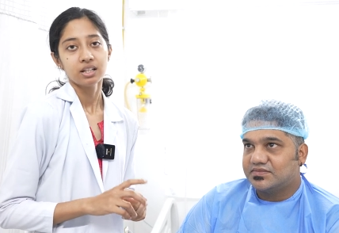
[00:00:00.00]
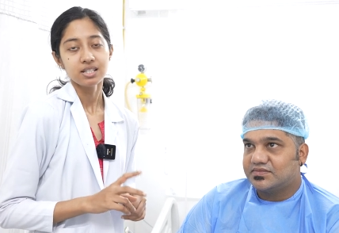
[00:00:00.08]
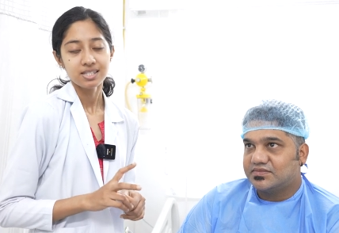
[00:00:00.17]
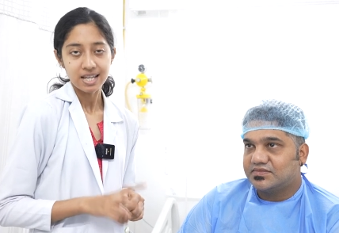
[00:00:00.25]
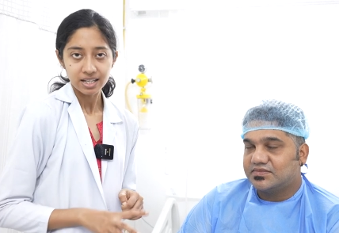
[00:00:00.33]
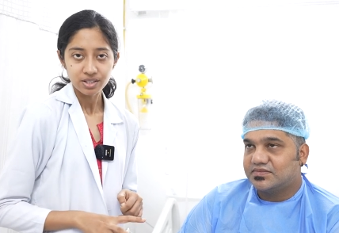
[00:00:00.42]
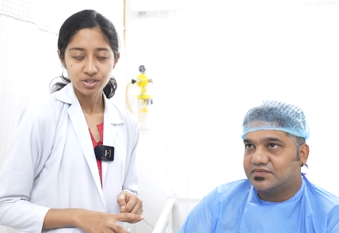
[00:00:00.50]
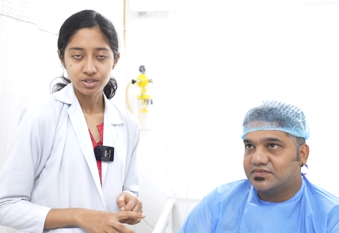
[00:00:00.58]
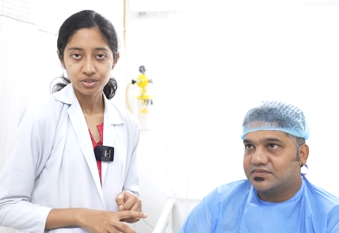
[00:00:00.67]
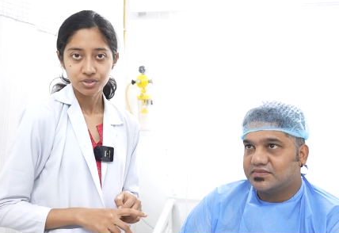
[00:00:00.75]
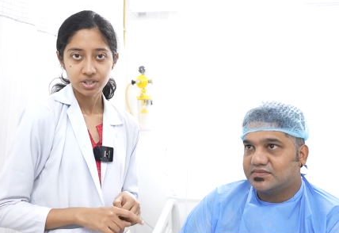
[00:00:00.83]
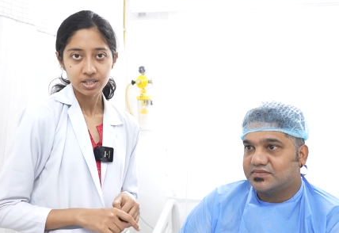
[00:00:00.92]
Speaker 1: The second
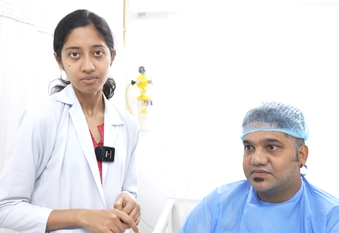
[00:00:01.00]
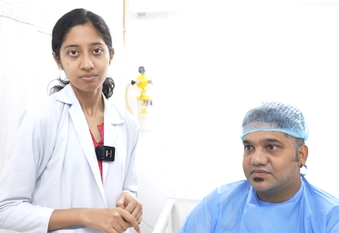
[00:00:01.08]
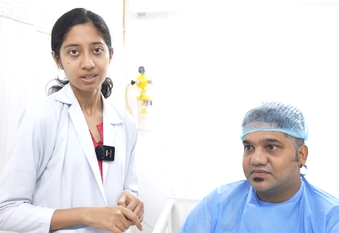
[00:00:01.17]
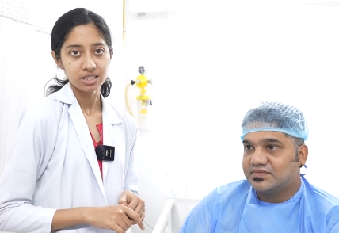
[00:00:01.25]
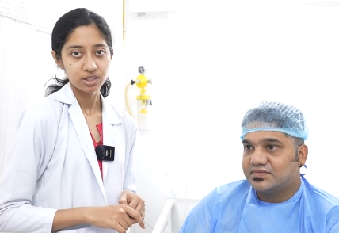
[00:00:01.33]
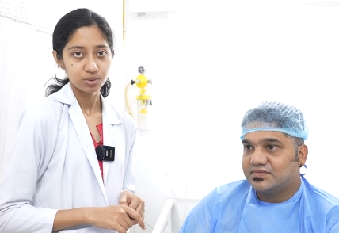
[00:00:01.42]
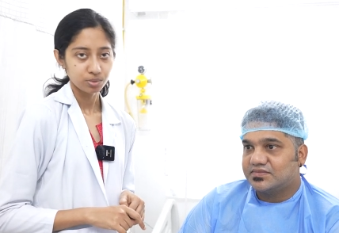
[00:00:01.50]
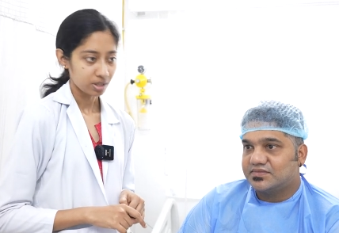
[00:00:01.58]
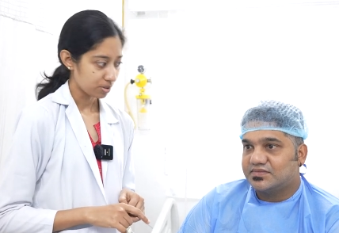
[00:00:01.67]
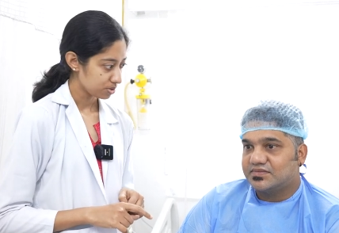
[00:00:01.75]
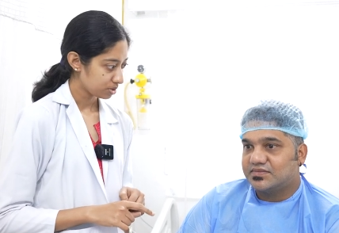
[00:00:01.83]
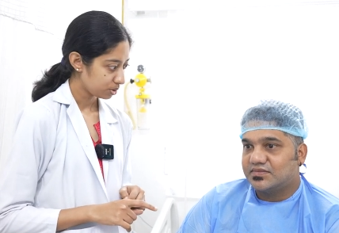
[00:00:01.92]
surgery being in
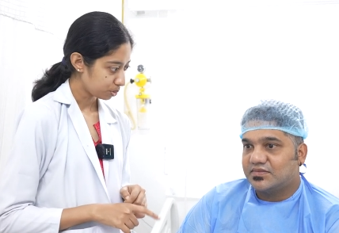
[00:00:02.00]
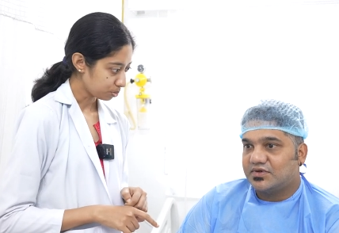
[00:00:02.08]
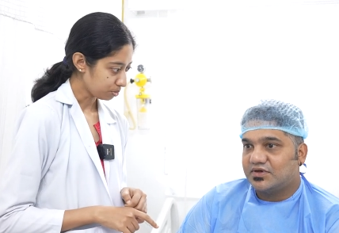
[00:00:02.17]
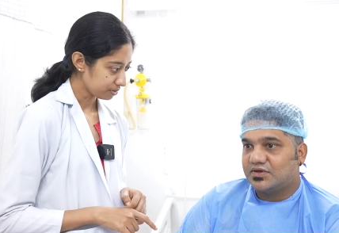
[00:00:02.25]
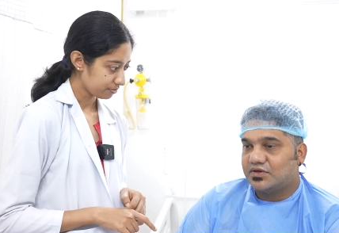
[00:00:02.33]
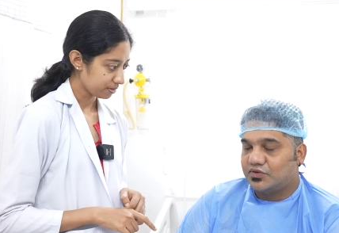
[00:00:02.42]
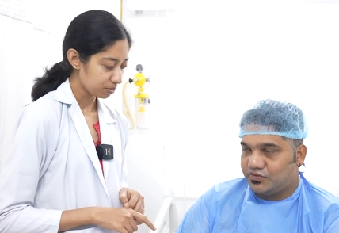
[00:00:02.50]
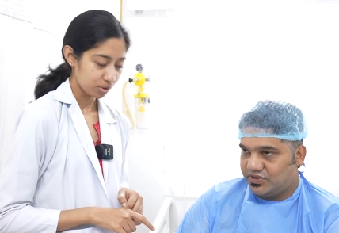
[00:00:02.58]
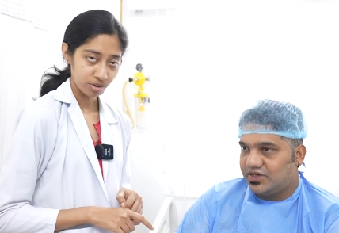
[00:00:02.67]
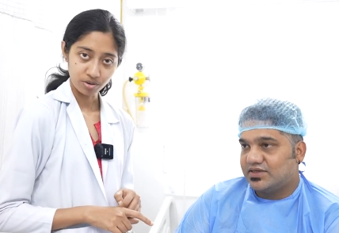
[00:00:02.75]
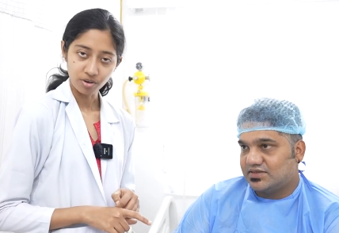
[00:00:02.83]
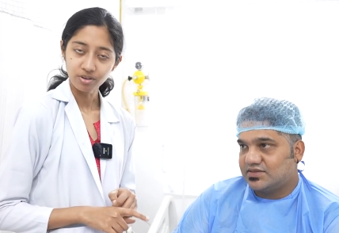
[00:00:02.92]
2002, if I'm
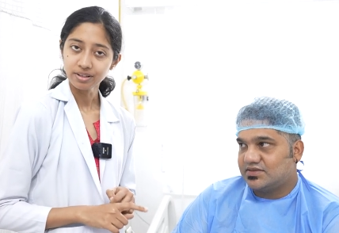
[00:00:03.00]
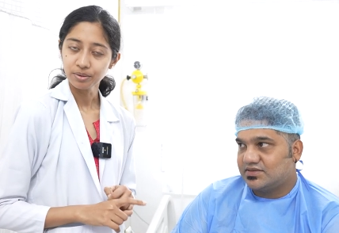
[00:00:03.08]
not wrong,